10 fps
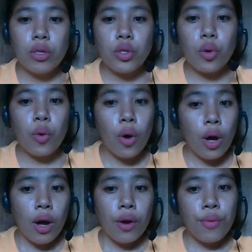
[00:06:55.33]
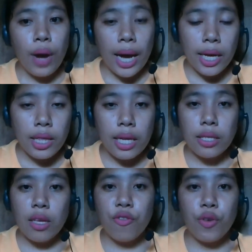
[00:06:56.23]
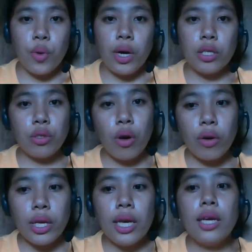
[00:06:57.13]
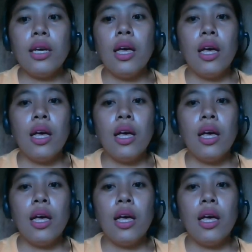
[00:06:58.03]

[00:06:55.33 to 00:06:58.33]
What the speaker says: So write as if you are talking